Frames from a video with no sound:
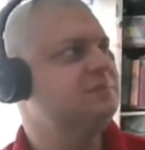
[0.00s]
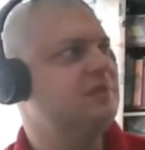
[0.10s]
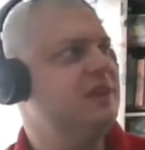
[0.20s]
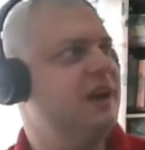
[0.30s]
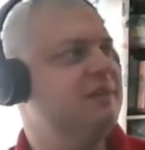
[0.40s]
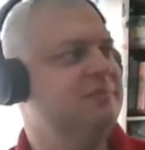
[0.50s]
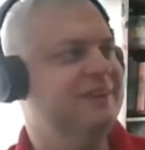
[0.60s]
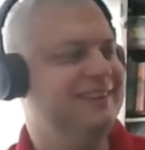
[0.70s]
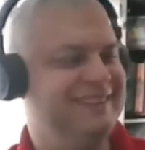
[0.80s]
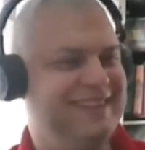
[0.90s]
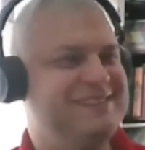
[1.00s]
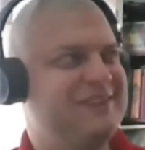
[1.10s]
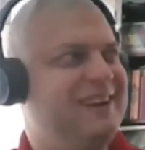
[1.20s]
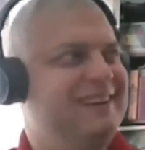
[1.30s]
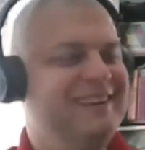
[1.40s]
Yeah, that's
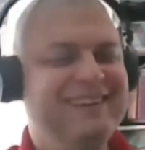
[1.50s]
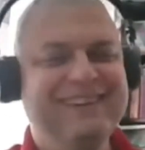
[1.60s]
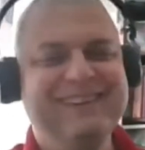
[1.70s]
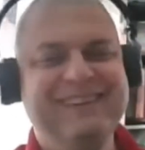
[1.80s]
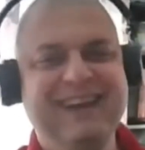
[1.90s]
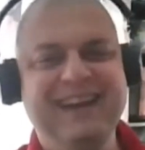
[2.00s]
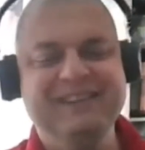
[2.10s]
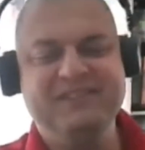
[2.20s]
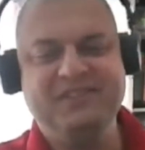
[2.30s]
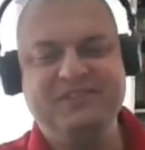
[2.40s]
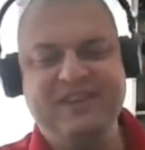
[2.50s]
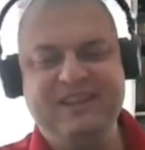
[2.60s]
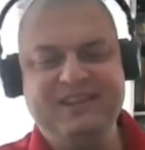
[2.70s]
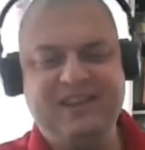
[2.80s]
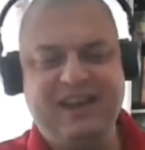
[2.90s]
right. Yeah, she
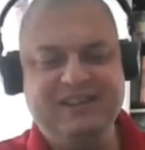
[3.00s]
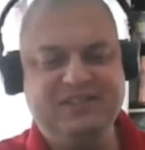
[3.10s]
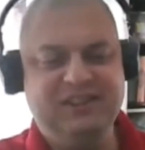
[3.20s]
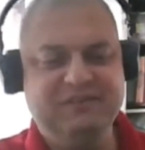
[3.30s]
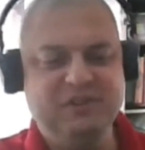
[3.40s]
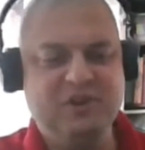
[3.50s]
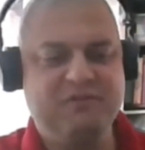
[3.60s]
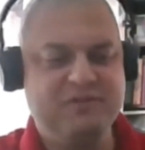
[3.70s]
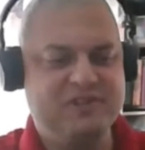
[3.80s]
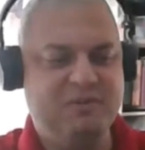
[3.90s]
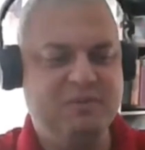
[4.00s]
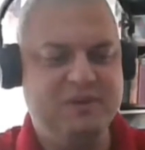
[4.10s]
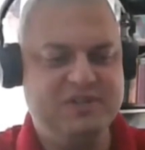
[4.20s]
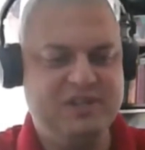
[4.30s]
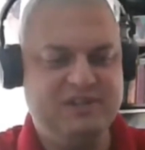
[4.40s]
said she'd love to cook for someone,
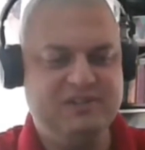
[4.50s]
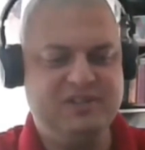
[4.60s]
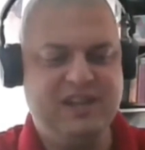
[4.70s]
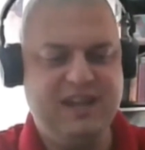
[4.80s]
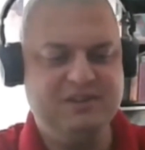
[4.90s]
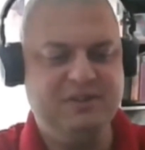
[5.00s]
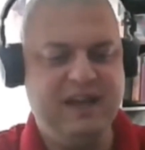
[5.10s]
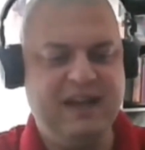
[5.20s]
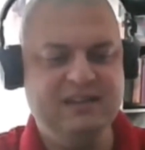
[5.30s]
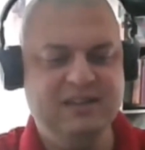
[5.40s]
but she can't do that.